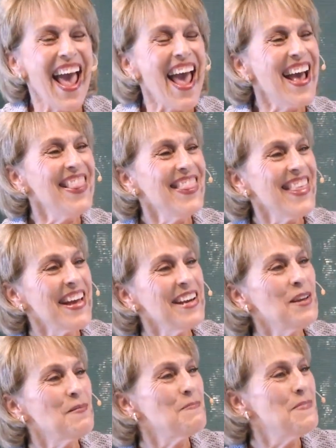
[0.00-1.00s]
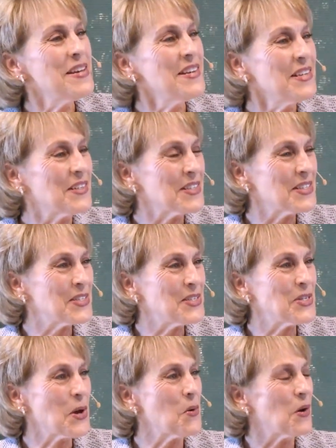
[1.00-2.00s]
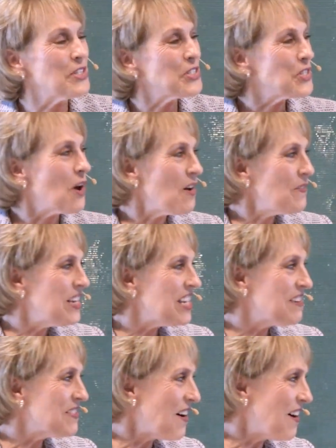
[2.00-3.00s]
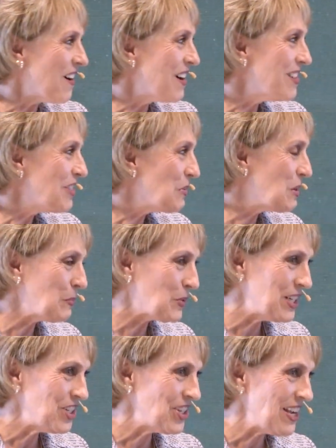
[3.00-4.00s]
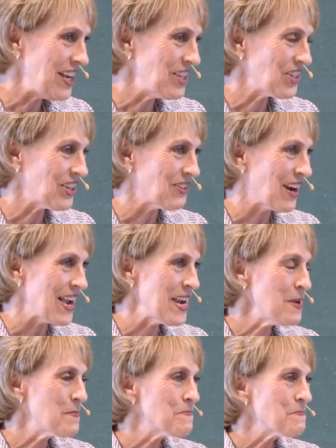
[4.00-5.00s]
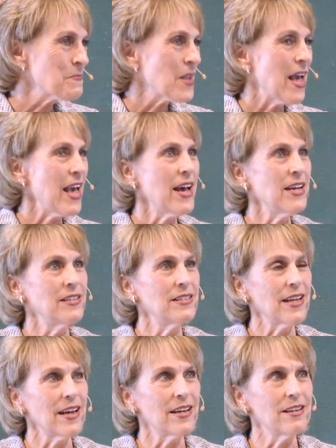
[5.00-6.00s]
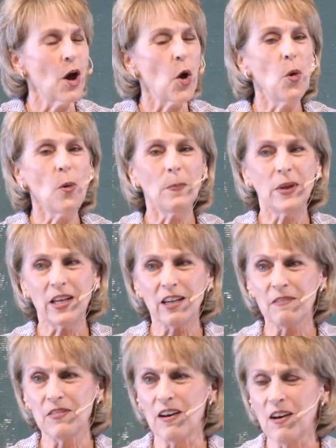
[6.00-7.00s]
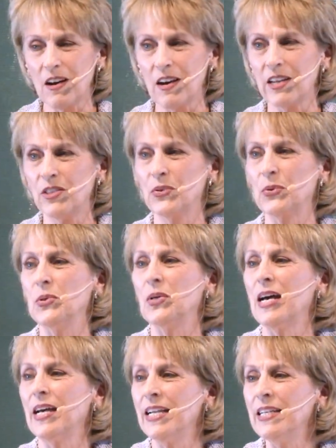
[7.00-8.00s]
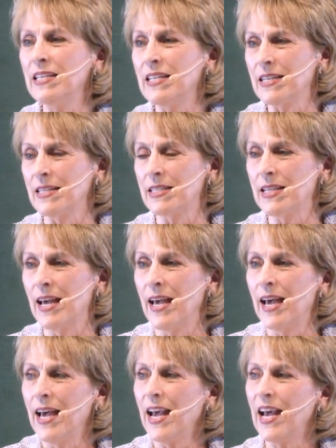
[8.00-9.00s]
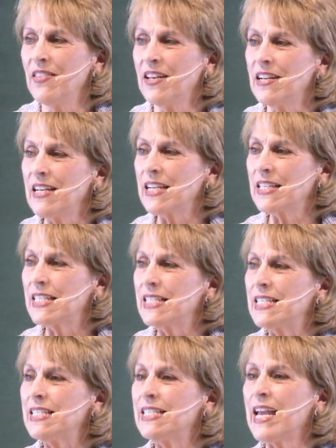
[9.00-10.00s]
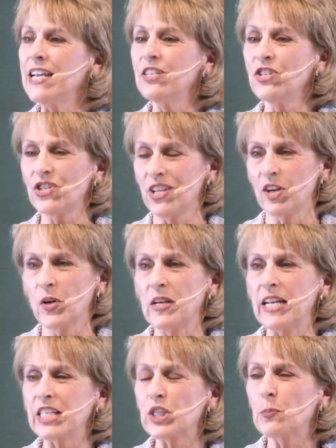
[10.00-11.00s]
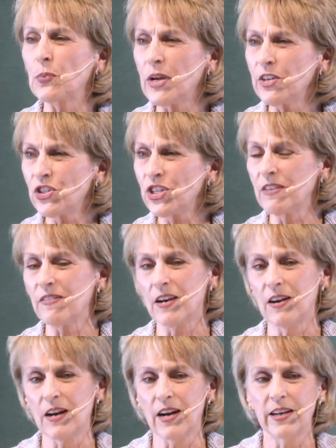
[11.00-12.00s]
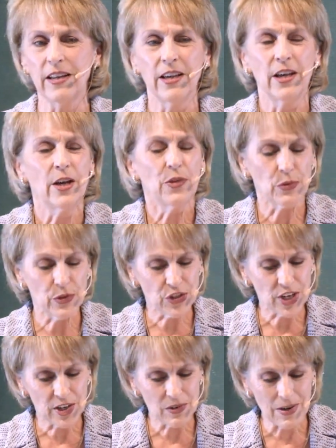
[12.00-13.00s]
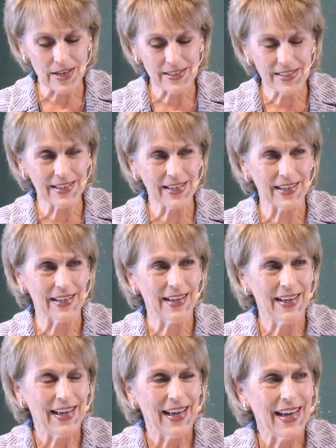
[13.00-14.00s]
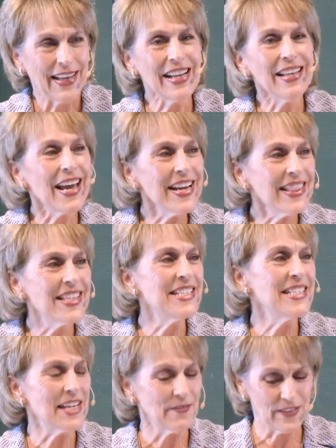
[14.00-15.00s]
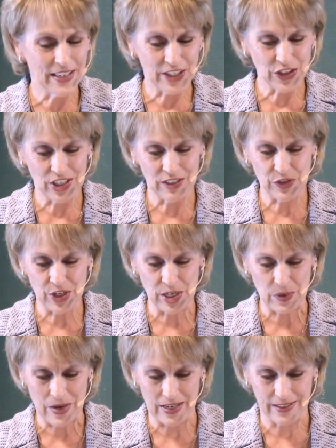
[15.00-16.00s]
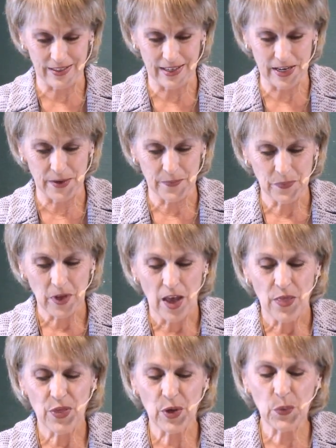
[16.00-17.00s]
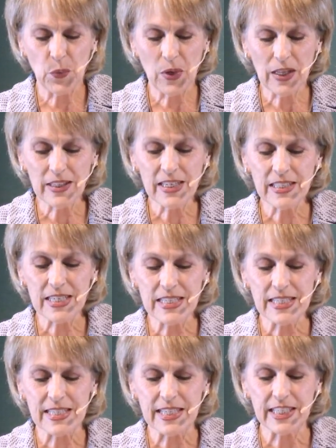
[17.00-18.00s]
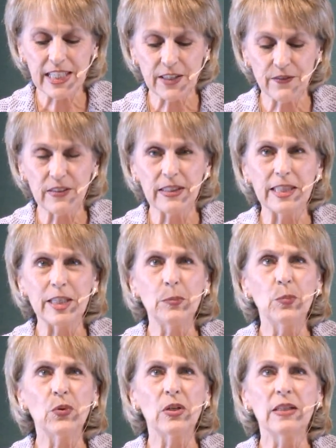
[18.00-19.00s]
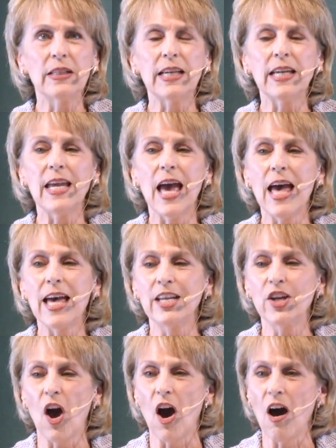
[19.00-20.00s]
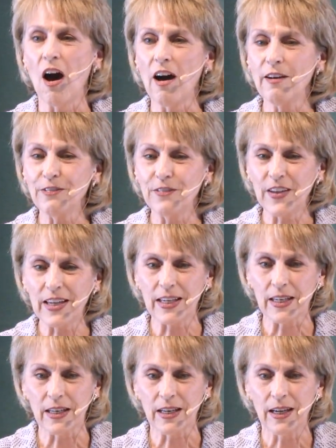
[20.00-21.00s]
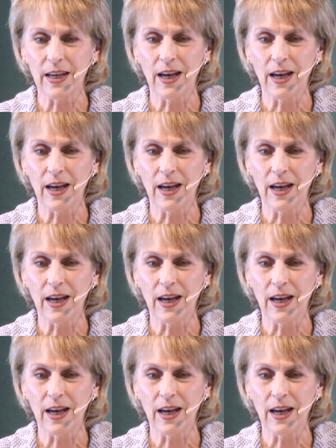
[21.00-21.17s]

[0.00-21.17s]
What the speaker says: And then it builds. So a softening of the heart through appreciation, right? And an opening of the heart through kindness. And then an extension or an expression of the heart through generosity. And I like this definition of generosity. The willingness to give liberally and often.